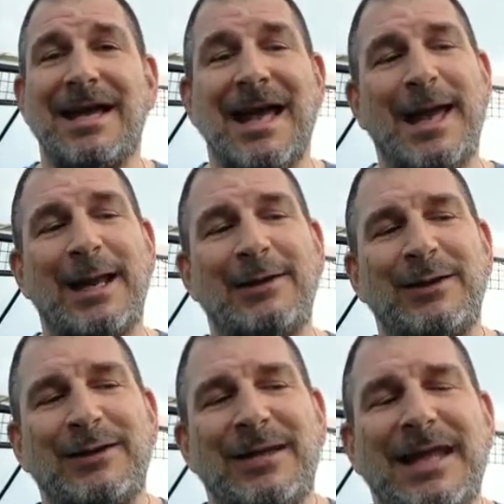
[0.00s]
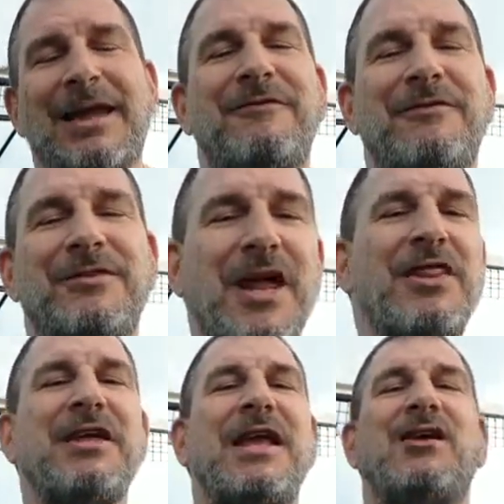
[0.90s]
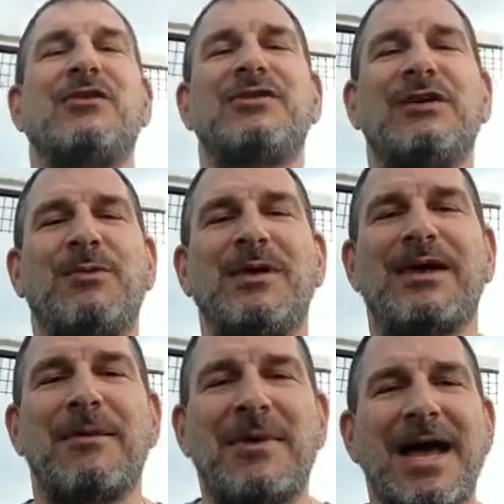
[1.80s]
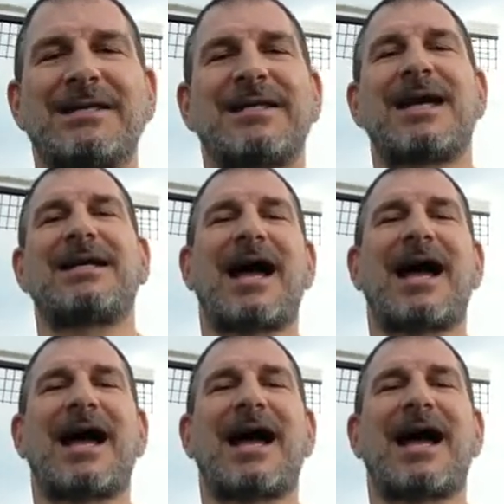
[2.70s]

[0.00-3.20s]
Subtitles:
And if nothing else, if we could get past that,